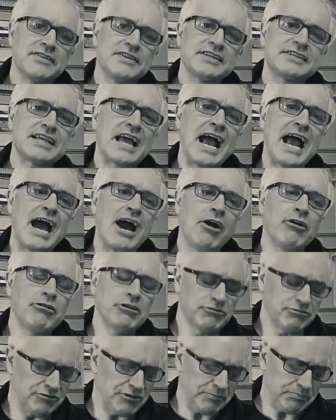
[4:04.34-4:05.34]
this hour
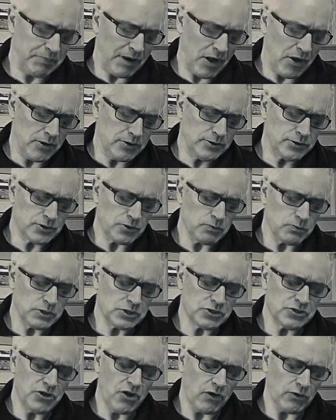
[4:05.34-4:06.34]
of repose
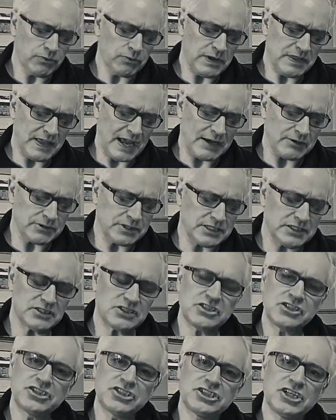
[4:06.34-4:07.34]
was not without
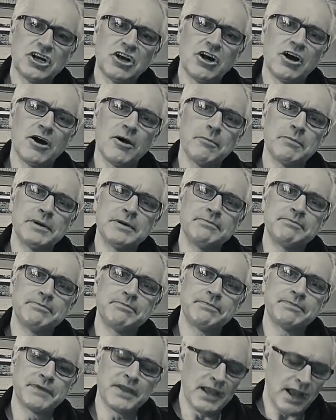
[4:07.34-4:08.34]
its charm.
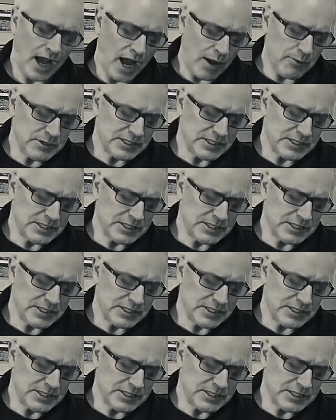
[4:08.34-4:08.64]
I